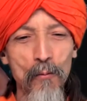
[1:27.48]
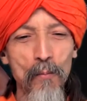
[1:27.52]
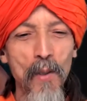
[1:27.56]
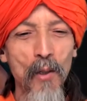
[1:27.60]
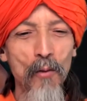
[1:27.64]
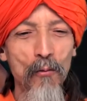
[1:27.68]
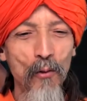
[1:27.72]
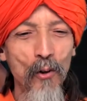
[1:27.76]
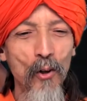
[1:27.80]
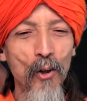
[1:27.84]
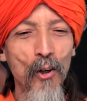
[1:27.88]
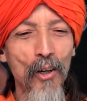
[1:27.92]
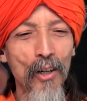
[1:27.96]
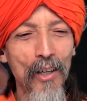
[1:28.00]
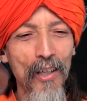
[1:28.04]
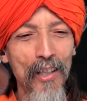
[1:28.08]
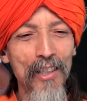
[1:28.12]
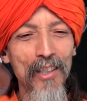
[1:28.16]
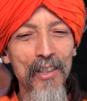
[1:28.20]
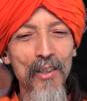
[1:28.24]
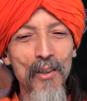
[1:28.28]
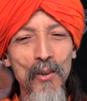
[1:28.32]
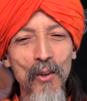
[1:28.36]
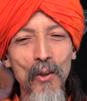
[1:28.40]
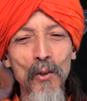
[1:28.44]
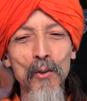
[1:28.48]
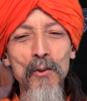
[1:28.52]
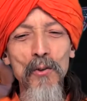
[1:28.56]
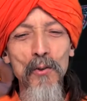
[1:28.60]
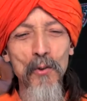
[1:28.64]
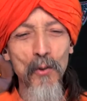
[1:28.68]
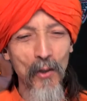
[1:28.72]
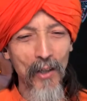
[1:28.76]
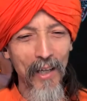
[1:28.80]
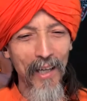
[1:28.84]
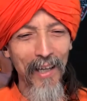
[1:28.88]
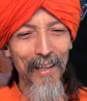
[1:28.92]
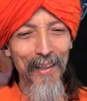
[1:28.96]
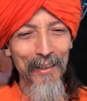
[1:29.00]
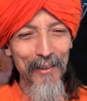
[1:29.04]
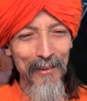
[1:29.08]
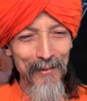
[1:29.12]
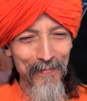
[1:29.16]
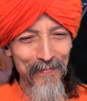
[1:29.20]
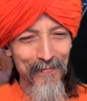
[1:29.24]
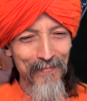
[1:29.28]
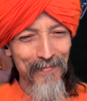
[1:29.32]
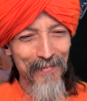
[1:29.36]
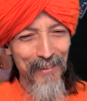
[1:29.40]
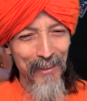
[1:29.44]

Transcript: before he goes to hell.